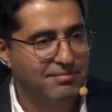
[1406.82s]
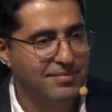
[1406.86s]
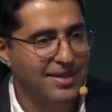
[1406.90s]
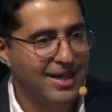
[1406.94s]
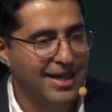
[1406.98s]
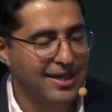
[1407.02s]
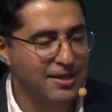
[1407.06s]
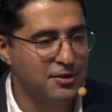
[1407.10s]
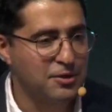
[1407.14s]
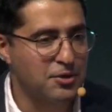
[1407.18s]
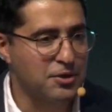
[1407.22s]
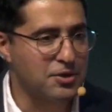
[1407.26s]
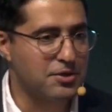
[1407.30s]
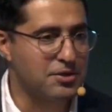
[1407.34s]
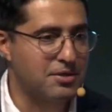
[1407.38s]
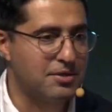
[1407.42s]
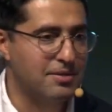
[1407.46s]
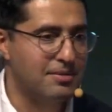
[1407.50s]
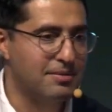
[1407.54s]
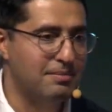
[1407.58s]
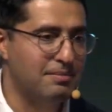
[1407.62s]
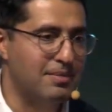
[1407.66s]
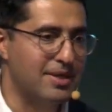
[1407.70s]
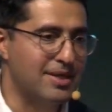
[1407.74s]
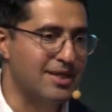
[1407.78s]
interests,
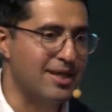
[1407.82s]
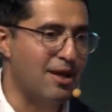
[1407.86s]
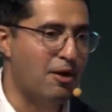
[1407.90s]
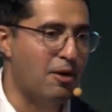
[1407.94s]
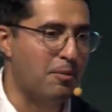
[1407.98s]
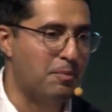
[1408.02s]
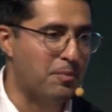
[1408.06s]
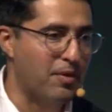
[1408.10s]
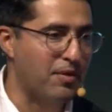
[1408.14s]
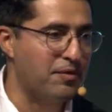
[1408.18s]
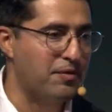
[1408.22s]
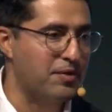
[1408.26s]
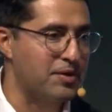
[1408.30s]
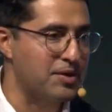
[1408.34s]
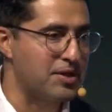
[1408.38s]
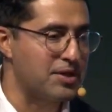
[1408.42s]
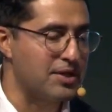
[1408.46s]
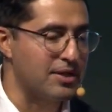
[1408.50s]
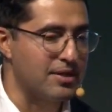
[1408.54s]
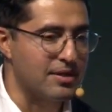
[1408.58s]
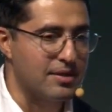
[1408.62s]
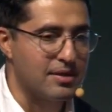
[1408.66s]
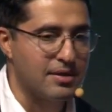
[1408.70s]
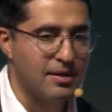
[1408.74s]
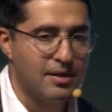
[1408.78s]
based on our
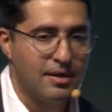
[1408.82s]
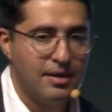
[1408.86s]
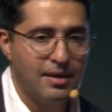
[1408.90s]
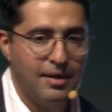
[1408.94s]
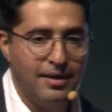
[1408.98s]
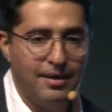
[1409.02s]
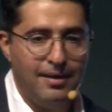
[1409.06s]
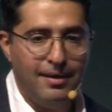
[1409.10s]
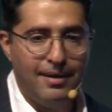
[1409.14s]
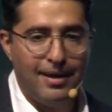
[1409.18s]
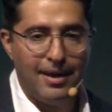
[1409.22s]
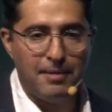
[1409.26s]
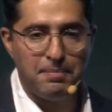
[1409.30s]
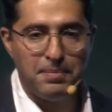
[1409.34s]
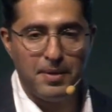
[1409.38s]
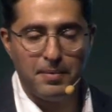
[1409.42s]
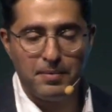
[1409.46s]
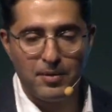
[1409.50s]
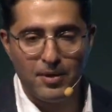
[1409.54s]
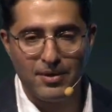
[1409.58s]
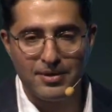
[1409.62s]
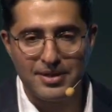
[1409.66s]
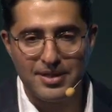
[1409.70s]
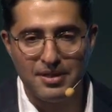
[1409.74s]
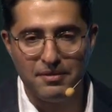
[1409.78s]
preferences. And people
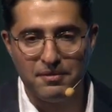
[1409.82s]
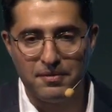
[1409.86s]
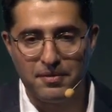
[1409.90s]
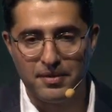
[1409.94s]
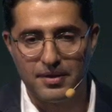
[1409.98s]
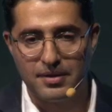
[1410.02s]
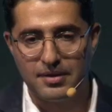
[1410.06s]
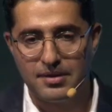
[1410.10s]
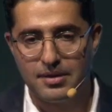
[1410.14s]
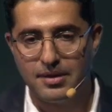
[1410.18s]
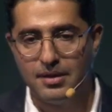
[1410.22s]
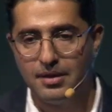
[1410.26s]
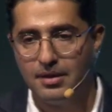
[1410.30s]
are different.